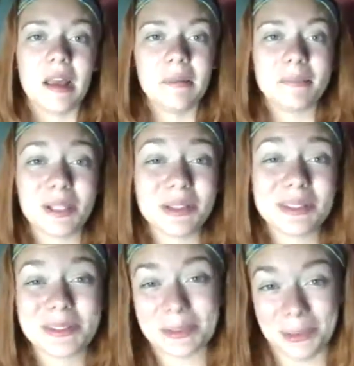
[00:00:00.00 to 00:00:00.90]
Middle
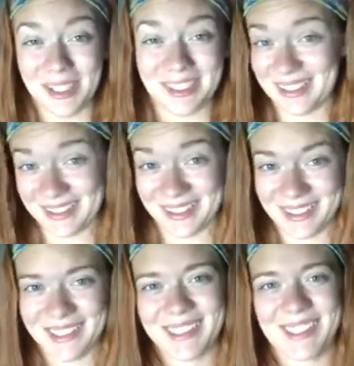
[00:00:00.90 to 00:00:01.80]
school
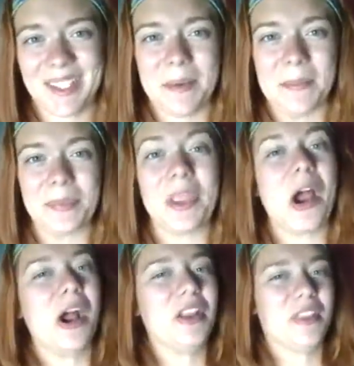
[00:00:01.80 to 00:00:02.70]
pregnancies
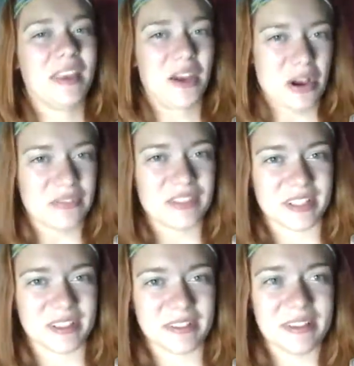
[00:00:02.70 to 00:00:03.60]
aren't that
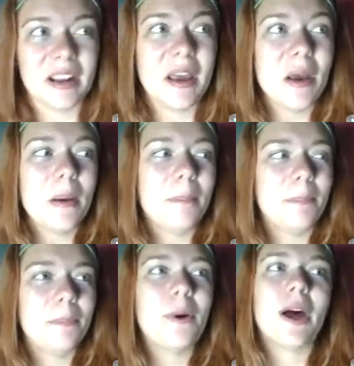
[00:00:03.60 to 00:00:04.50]
often,
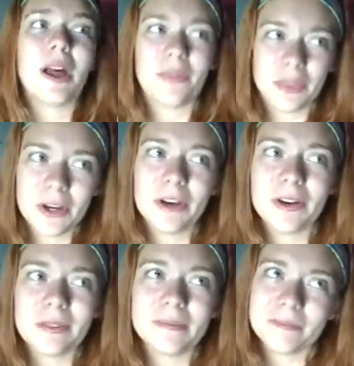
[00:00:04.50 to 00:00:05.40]
but
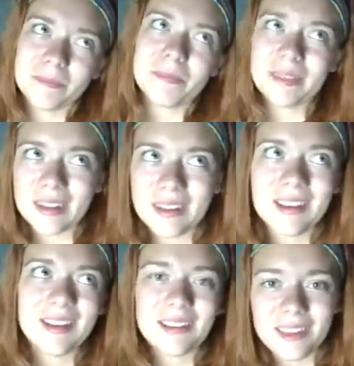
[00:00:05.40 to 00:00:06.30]
they
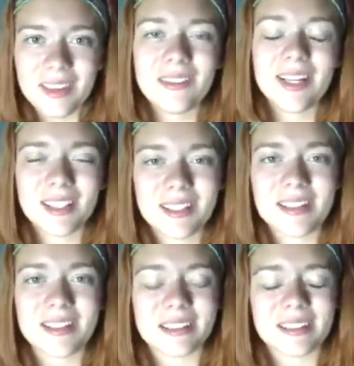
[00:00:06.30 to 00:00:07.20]

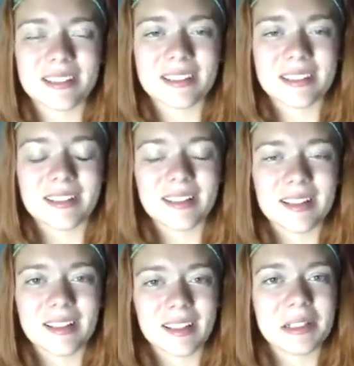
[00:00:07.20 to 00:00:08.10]
reached
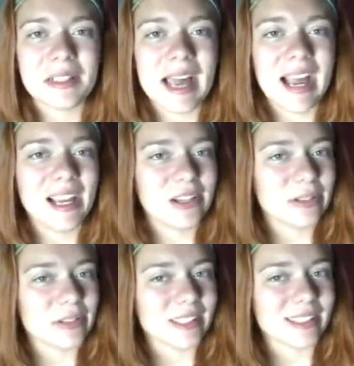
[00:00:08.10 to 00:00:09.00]
a little
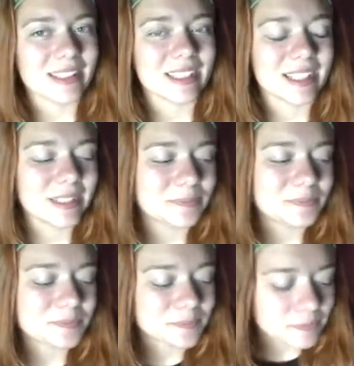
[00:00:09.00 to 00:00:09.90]
higher recently.
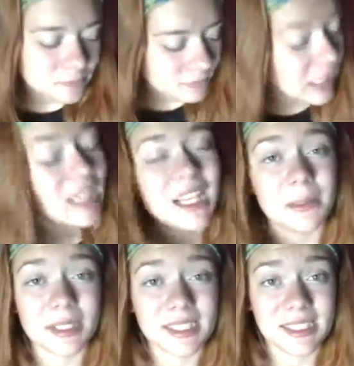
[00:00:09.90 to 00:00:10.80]
And I
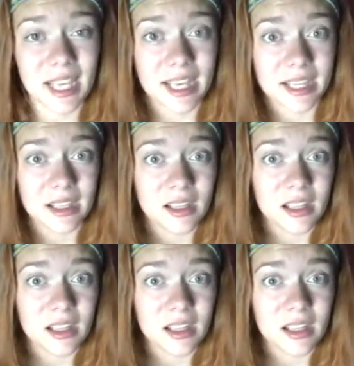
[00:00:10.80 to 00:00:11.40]
want to say,